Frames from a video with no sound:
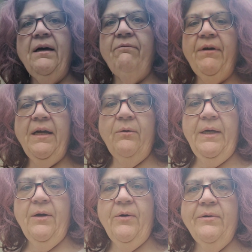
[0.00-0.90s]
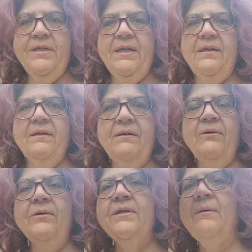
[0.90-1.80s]
find a way to hose it
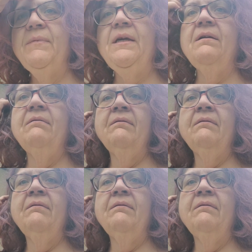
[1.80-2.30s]
or something.